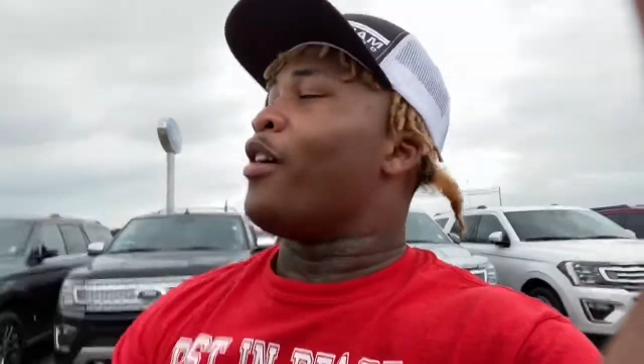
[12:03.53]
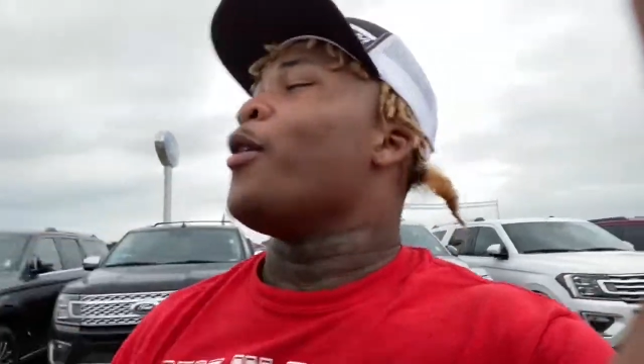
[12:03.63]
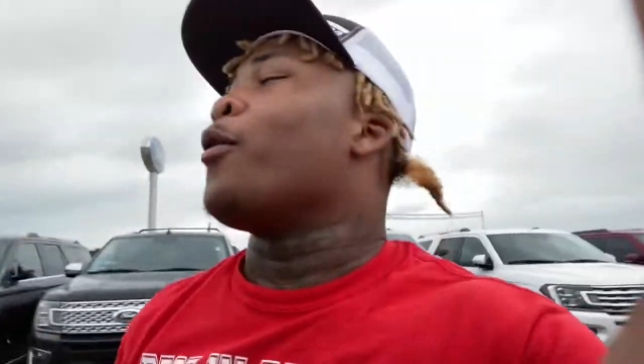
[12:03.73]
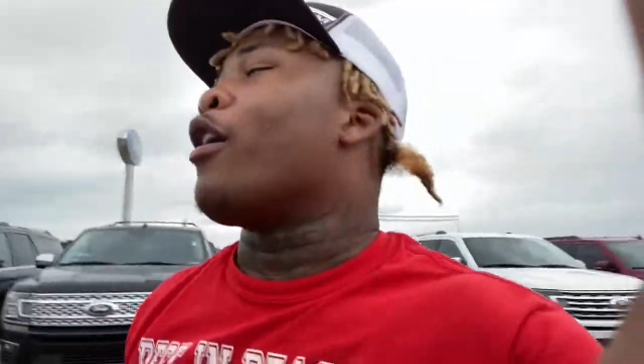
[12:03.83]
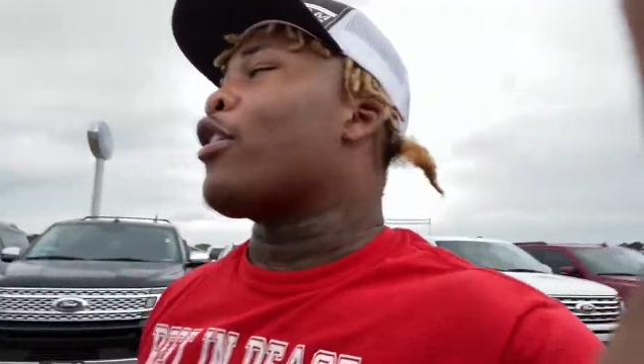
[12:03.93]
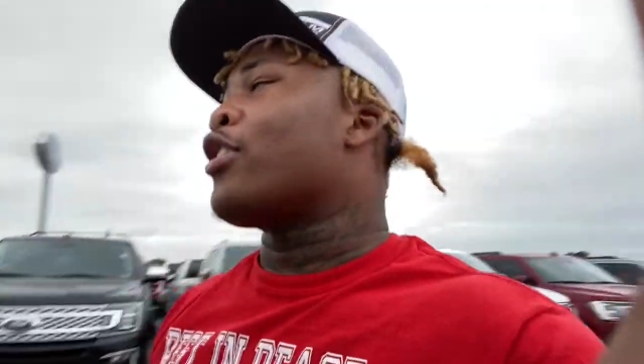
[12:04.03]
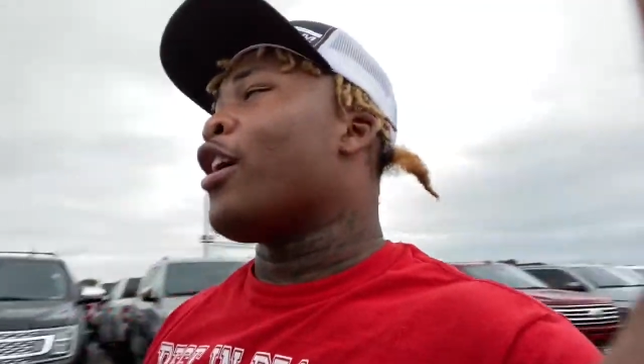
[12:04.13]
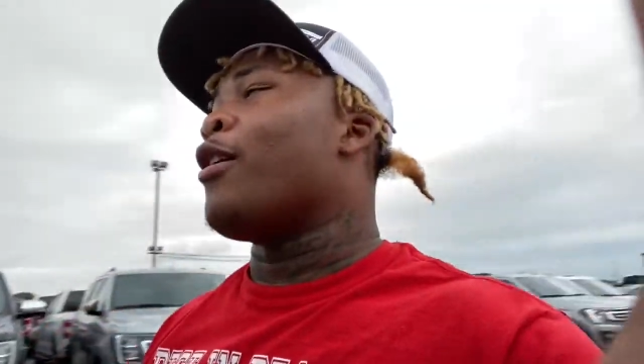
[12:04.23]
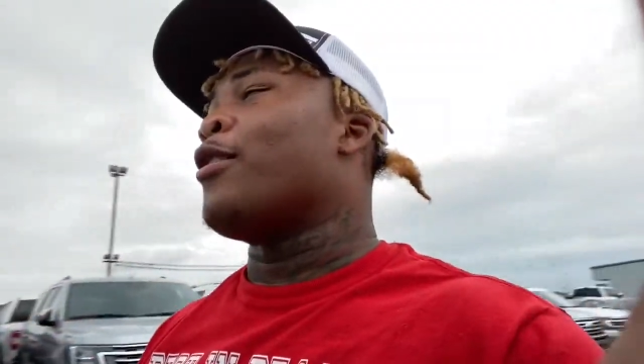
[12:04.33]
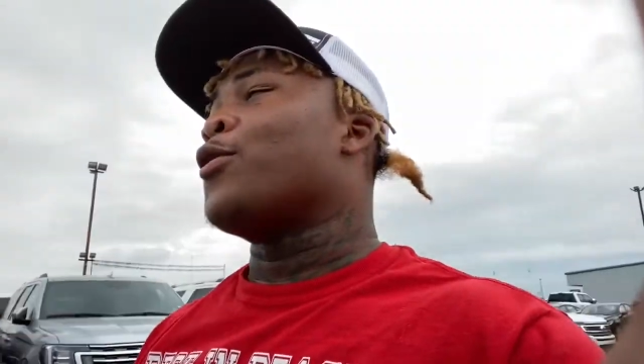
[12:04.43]
Without
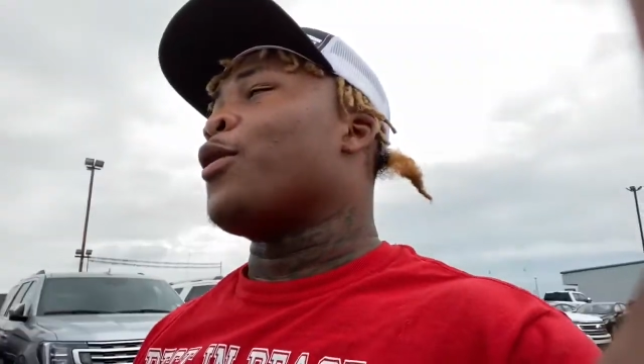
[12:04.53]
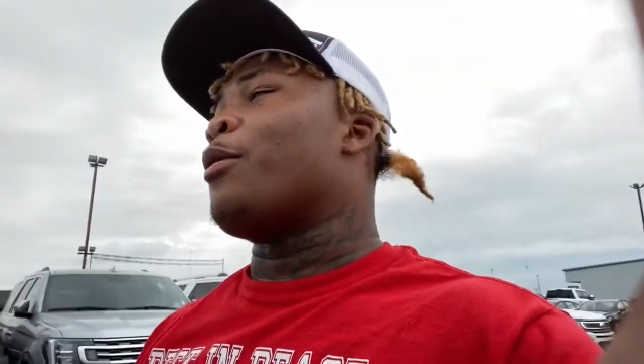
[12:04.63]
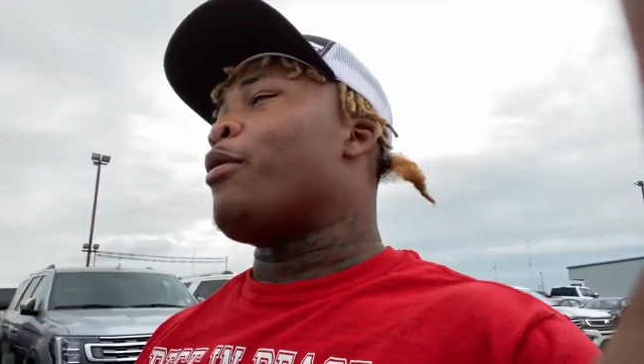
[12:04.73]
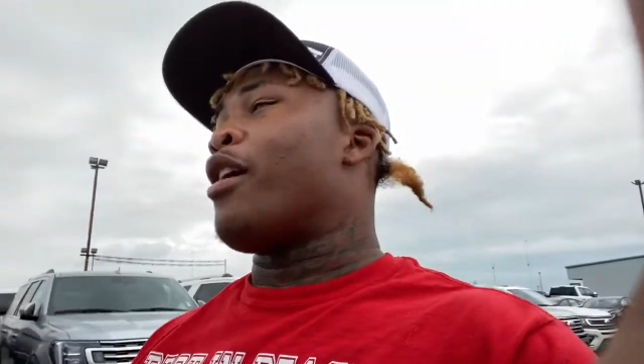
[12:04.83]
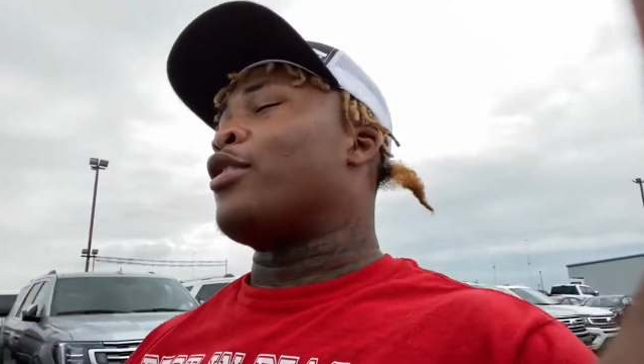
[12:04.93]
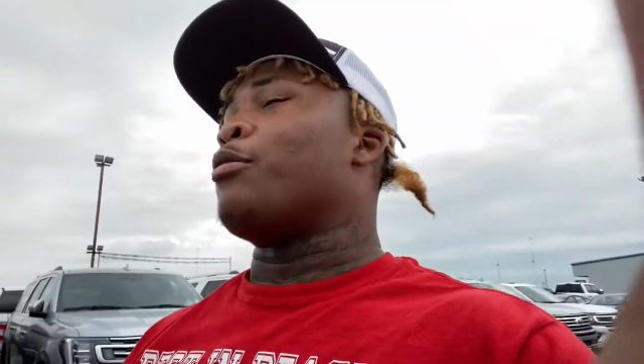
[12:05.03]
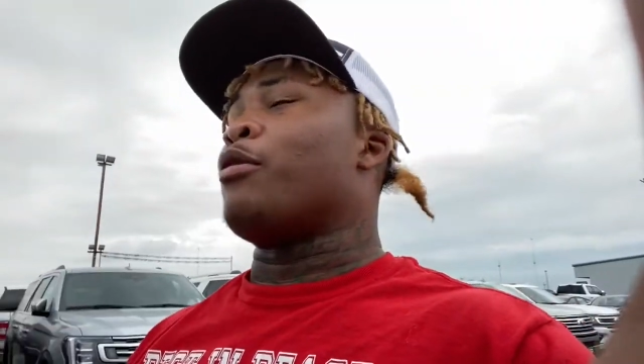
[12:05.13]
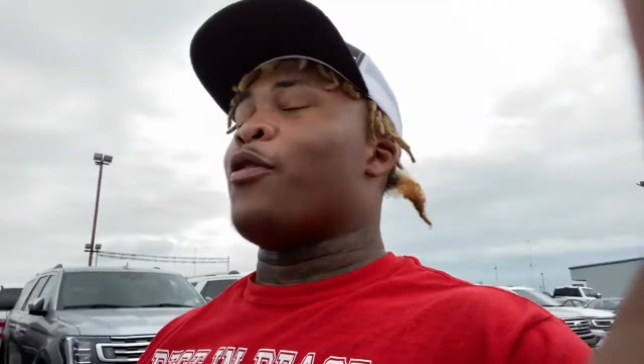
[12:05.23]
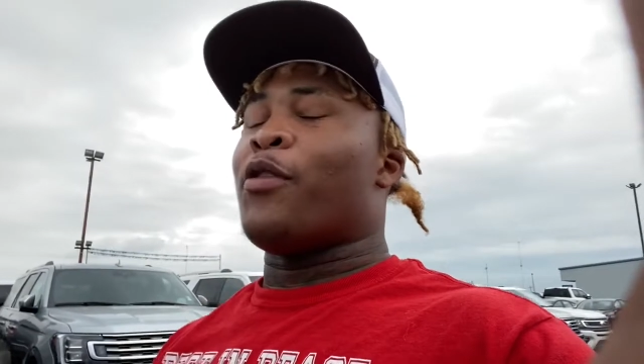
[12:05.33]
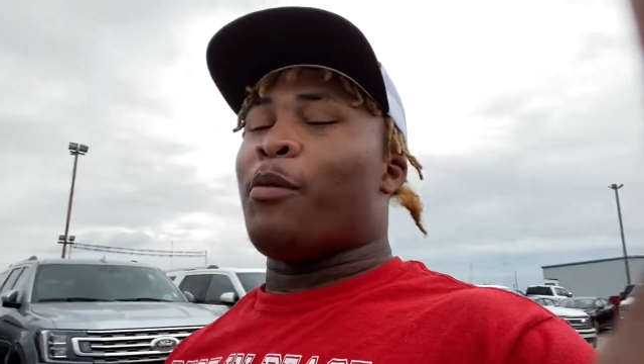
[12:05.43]
y'all, this won't be possible. You
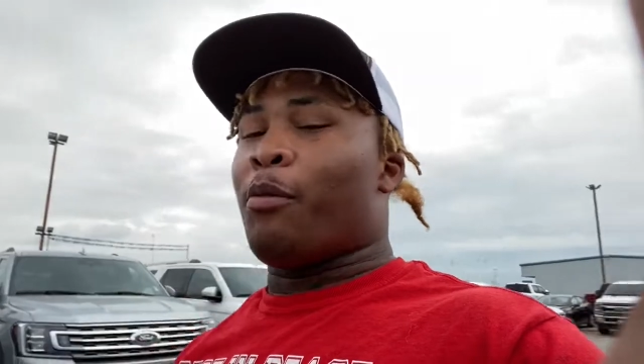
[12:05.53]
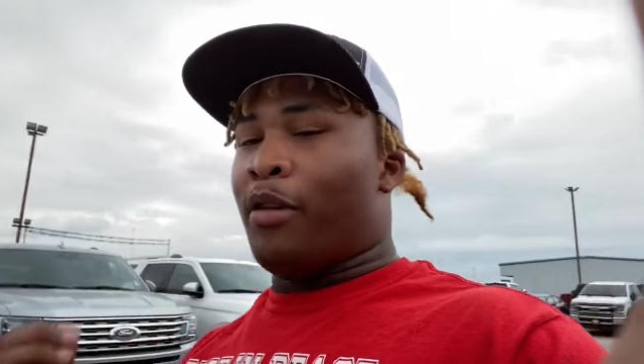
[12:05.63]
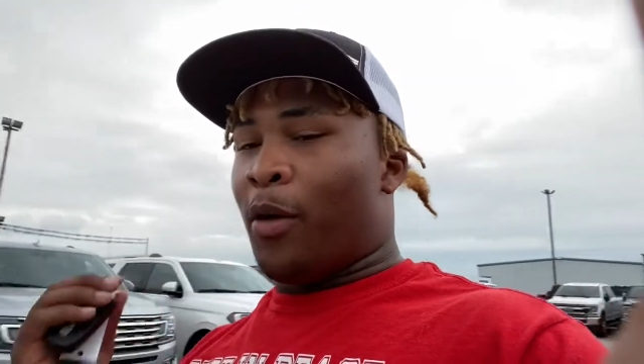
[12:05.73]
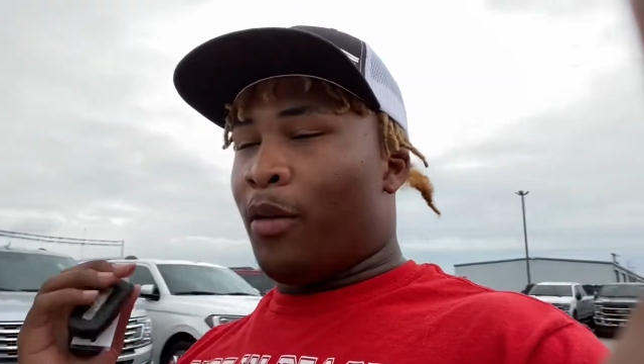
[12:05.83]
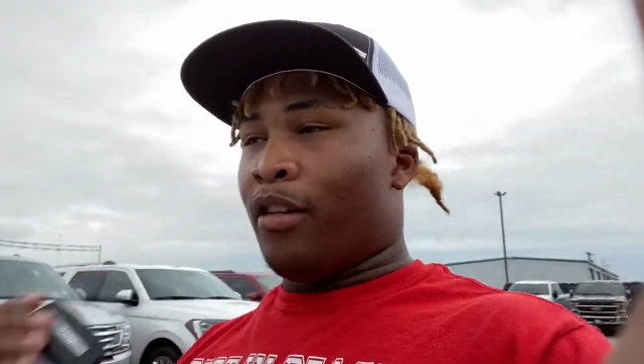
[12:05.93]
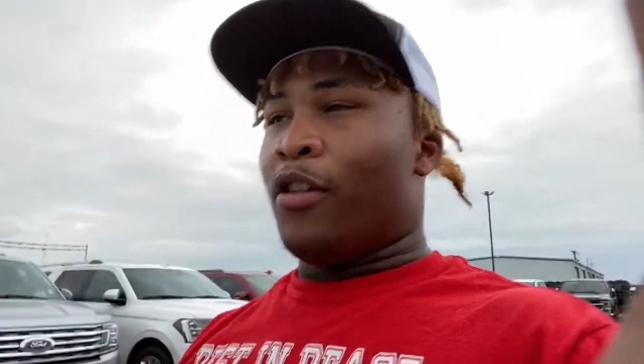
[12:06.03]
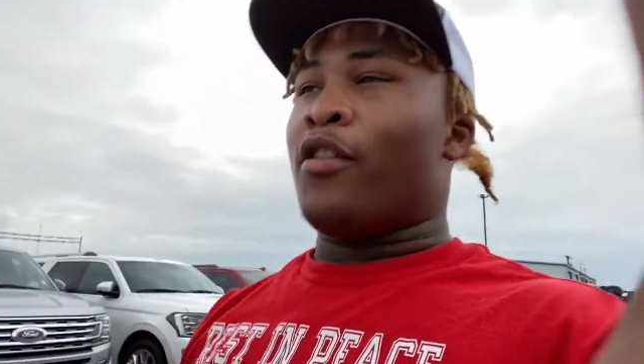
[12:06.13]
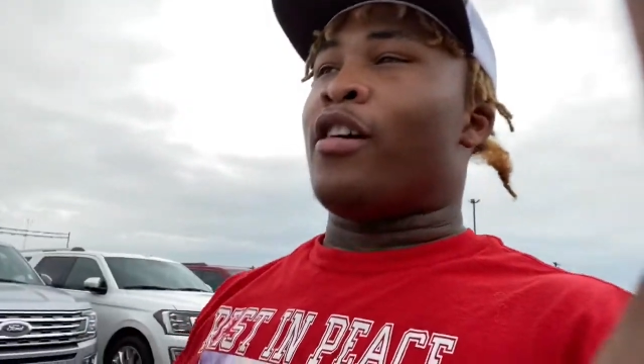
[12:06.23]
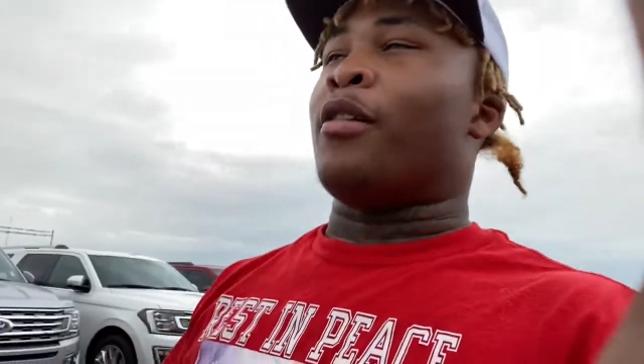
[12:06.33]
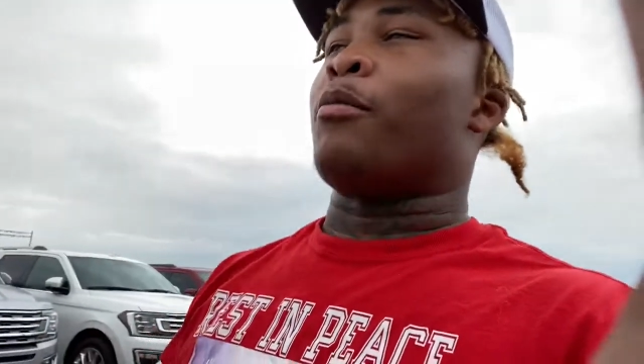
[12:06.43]
feel me? But yeah, we love
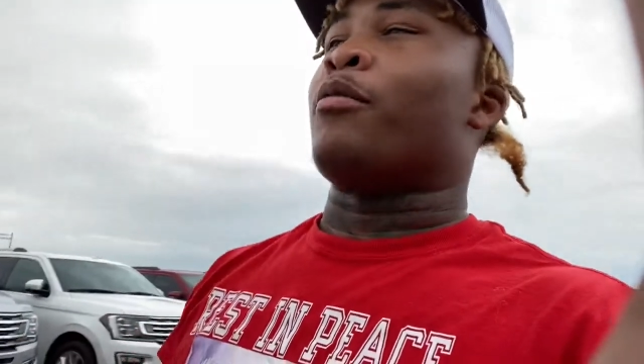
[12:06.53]
y'all.